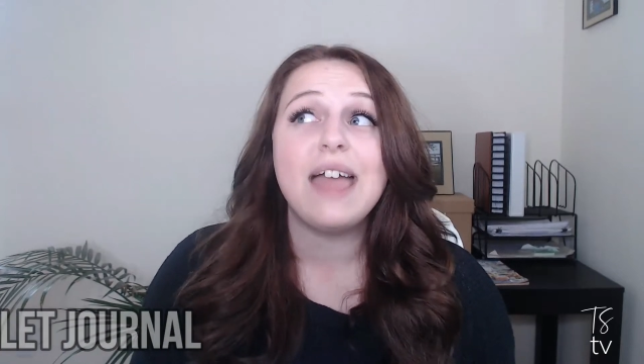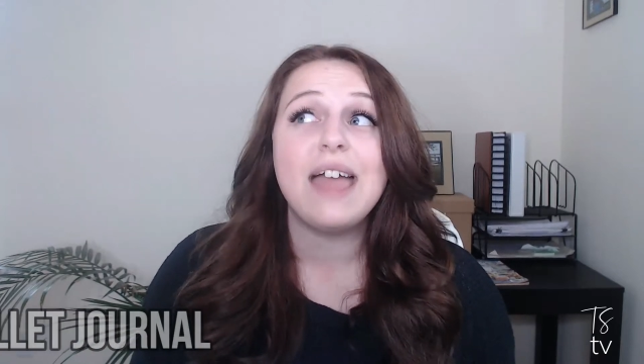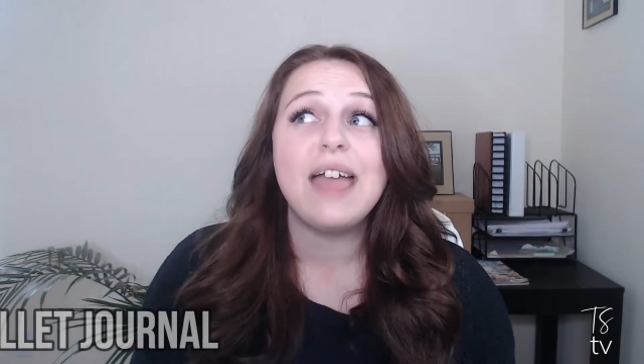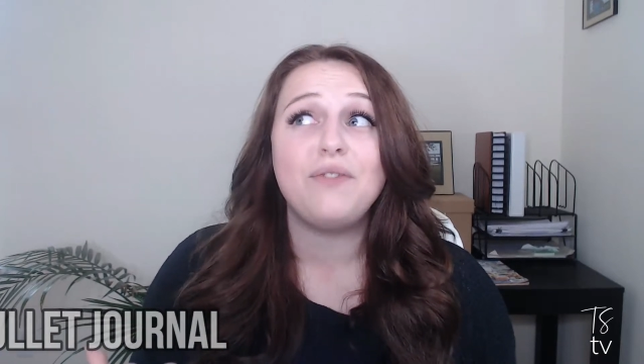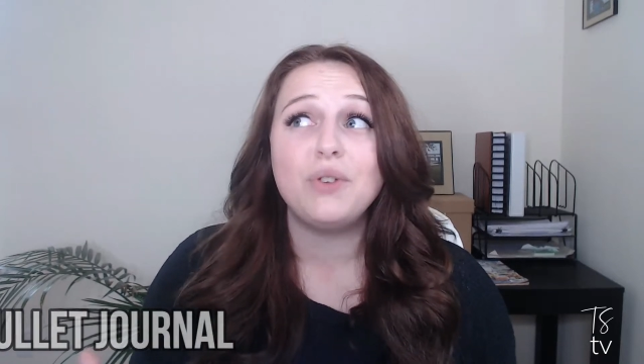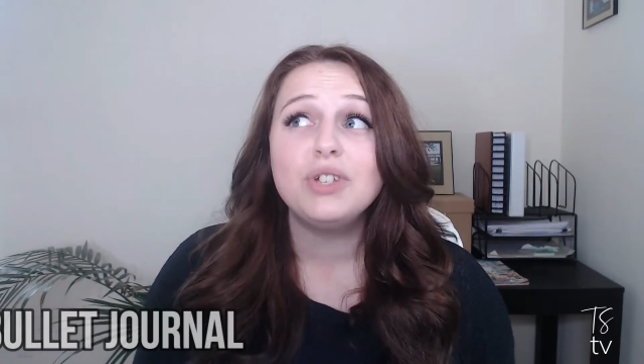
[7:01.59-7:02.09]

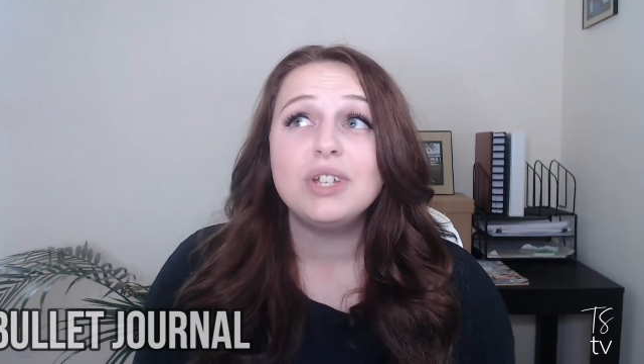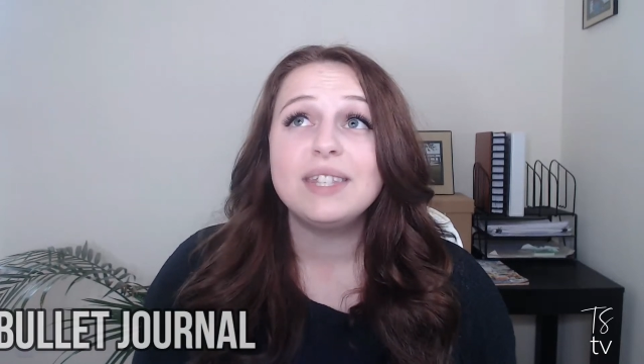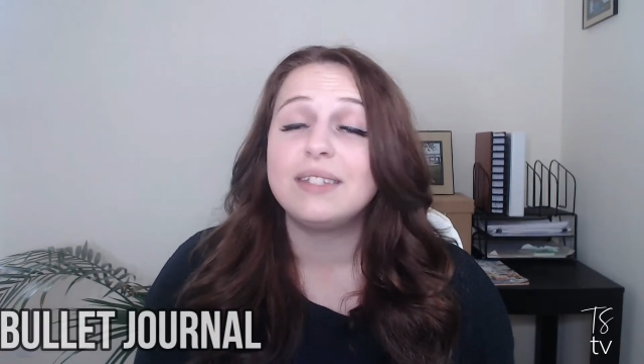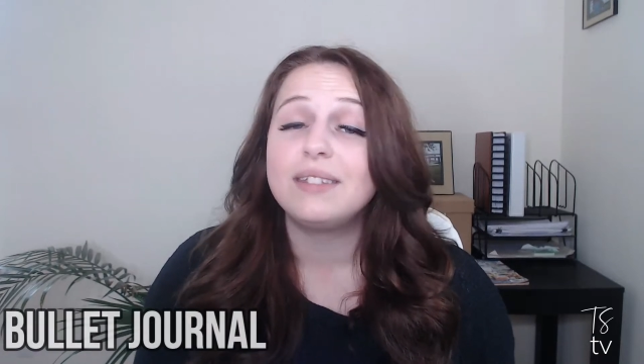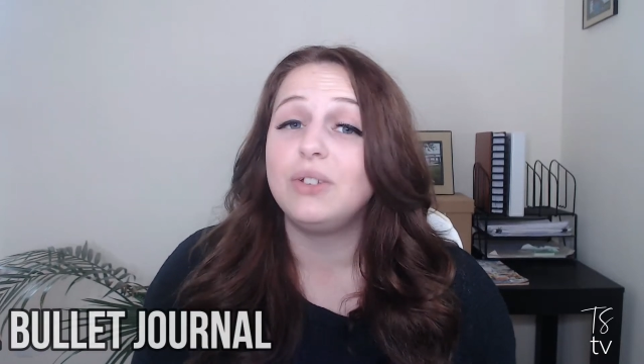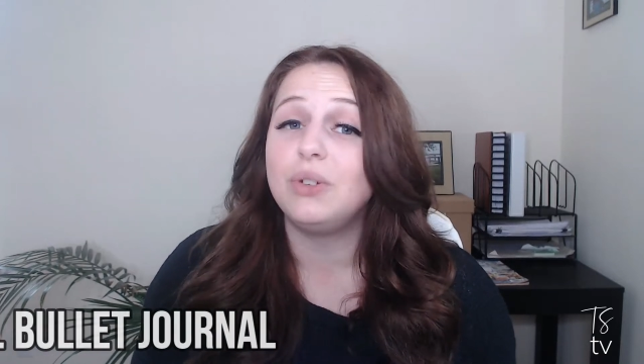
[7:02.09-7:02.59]
If you
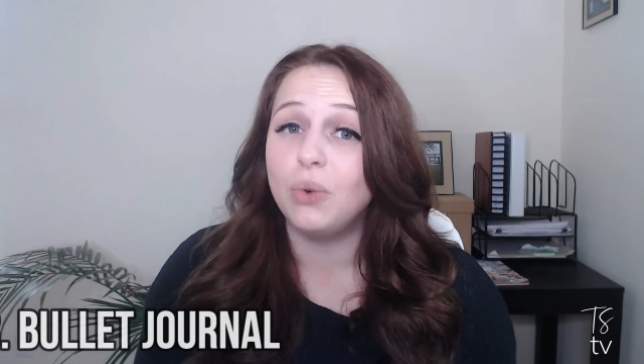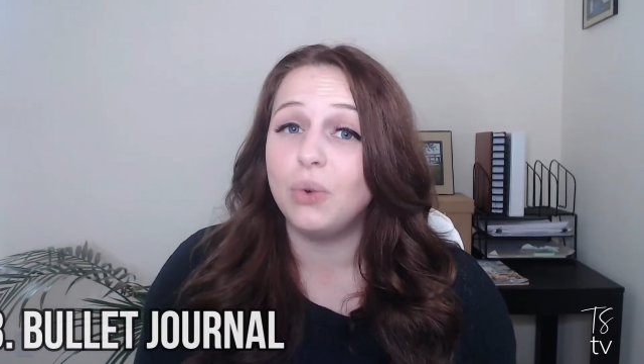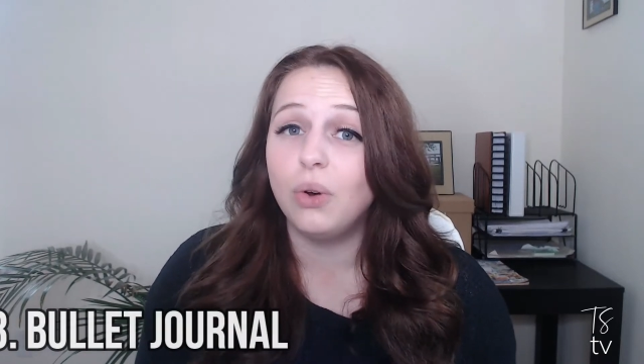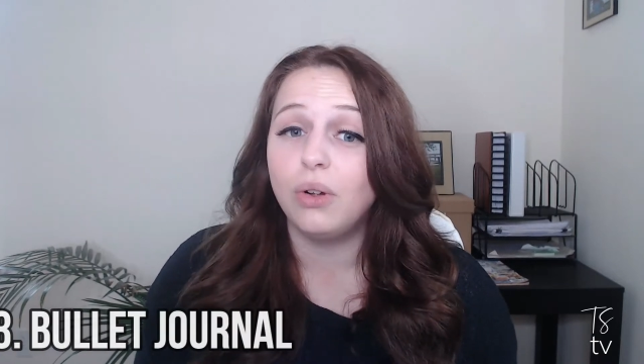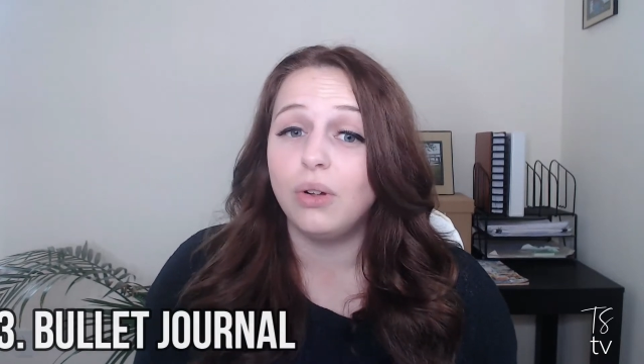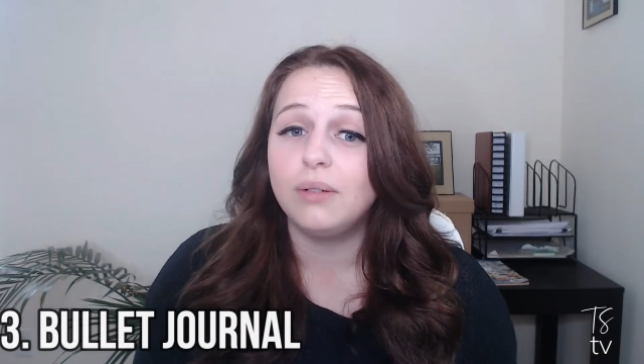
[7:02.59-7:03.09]
just
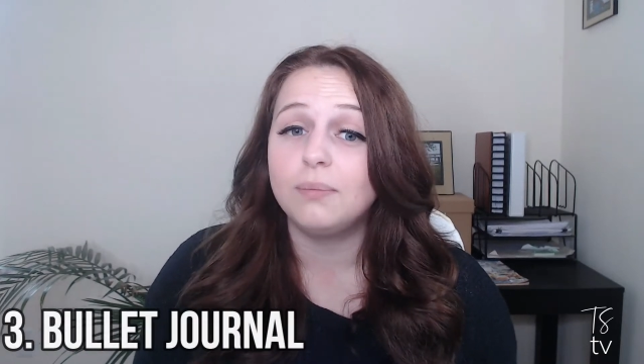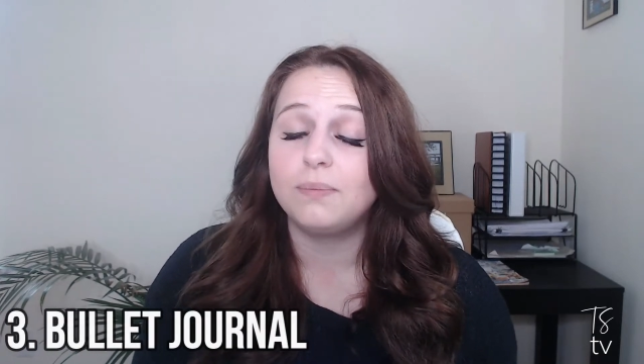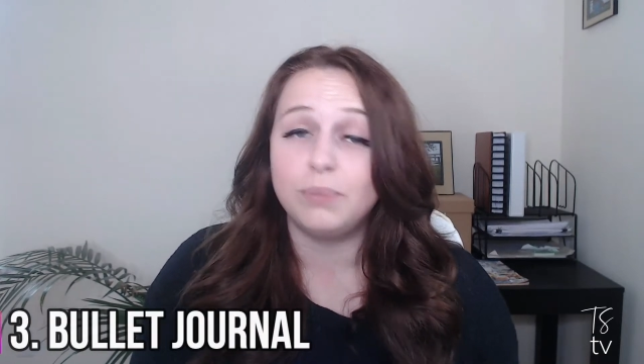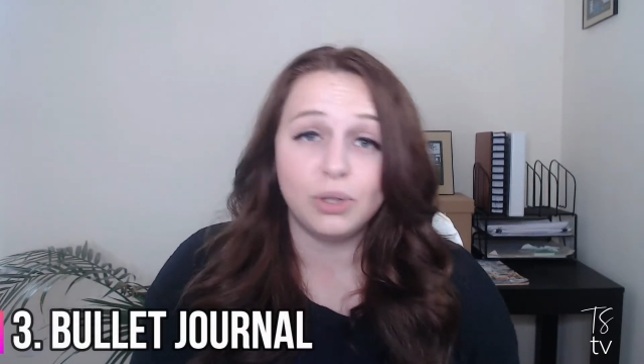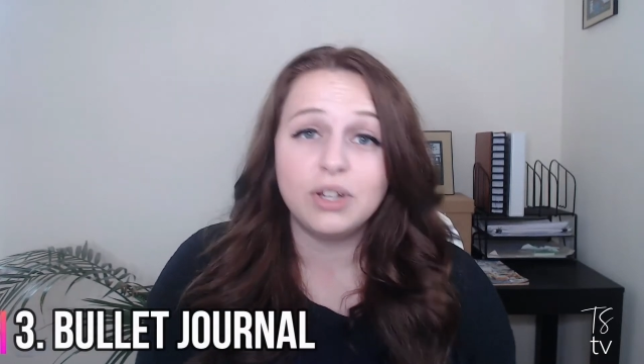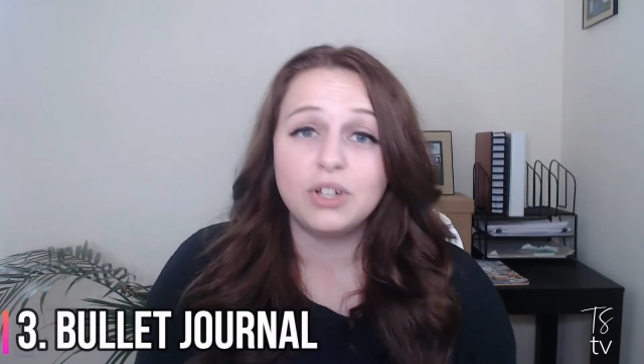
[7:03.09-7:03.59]
Google
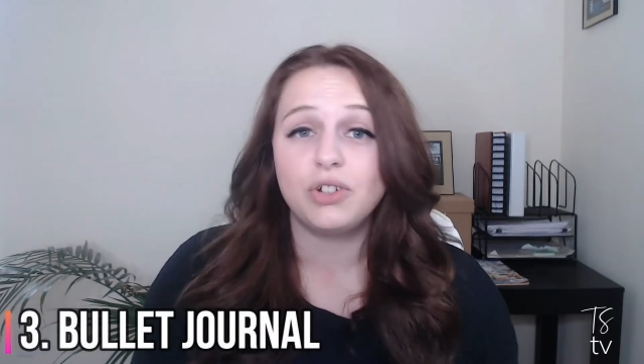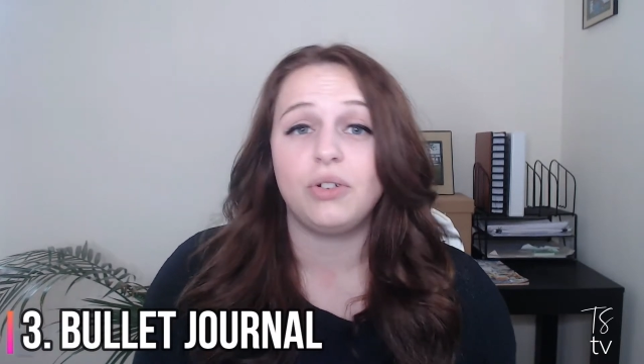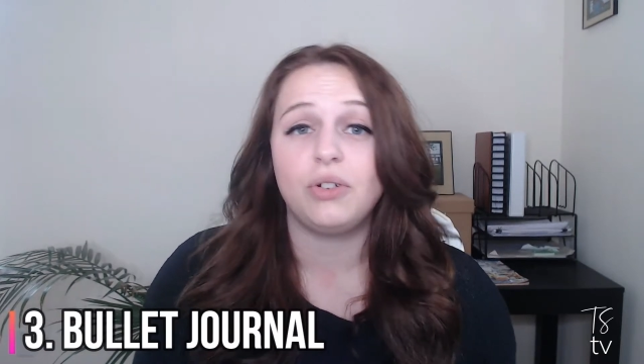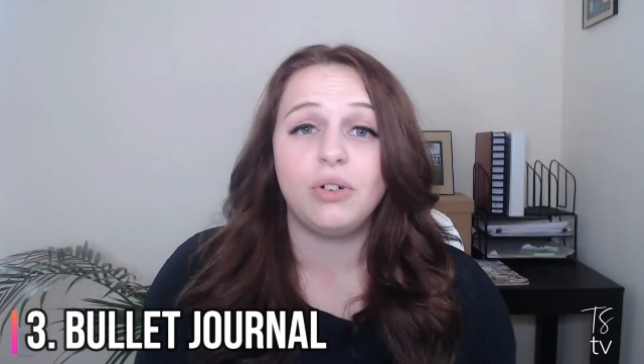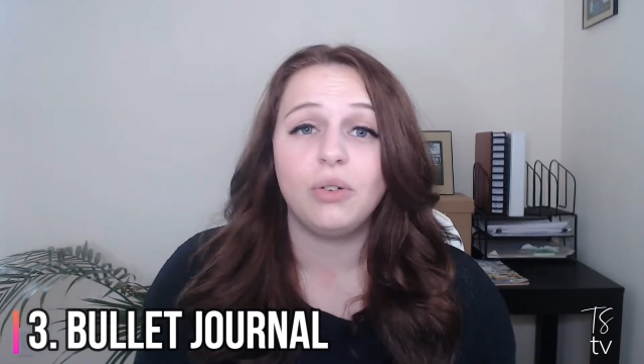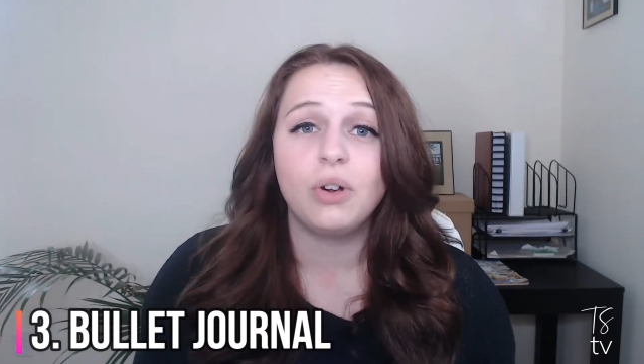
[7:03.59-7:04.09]
bullet
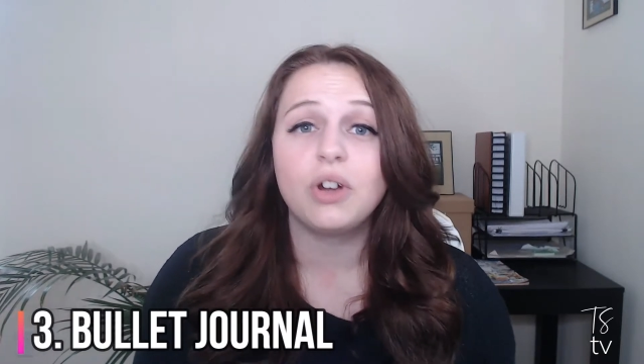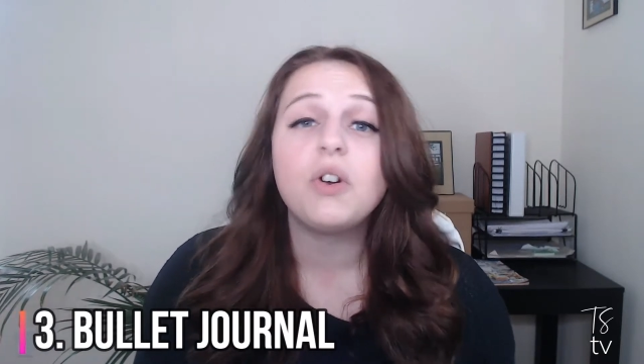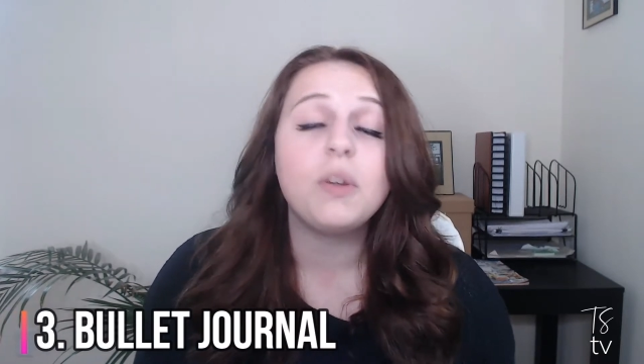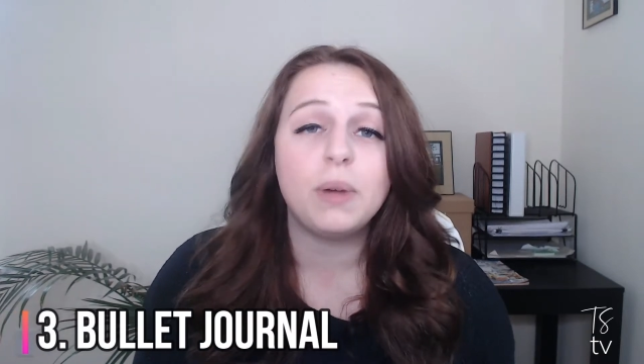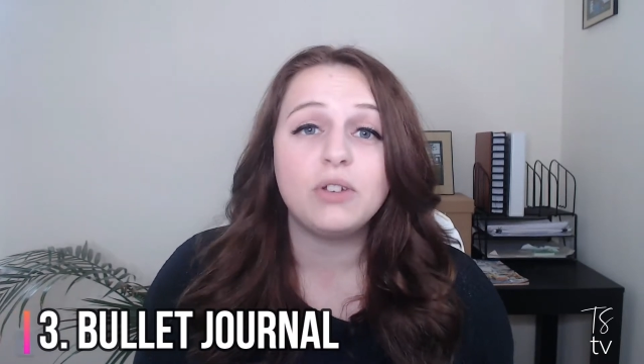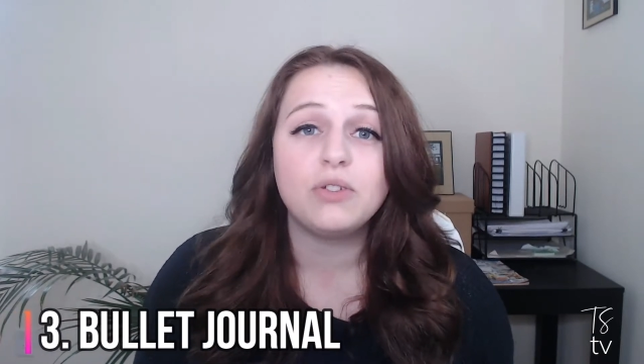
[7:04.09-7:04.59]
journal or go
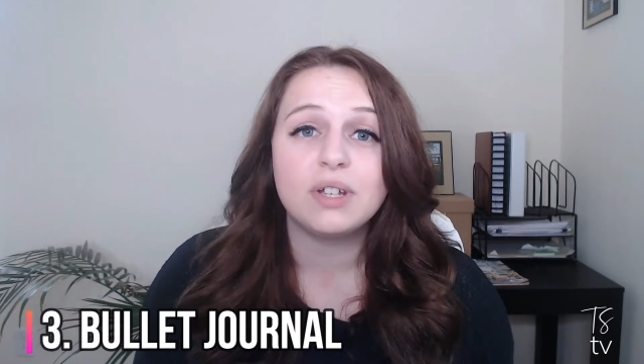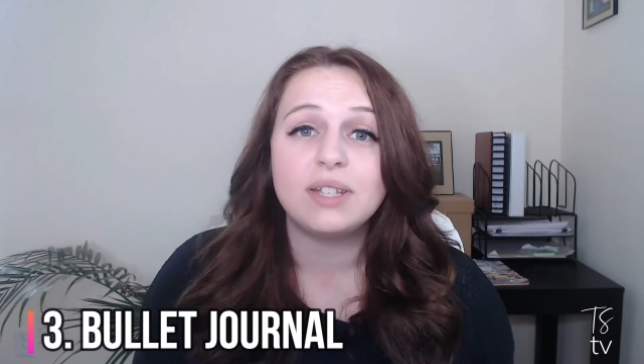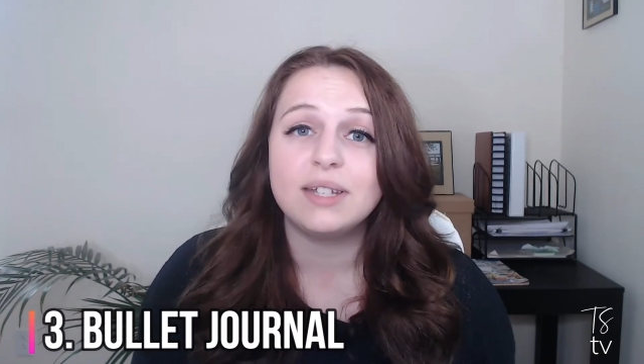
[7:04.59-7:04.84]
to Pinterest and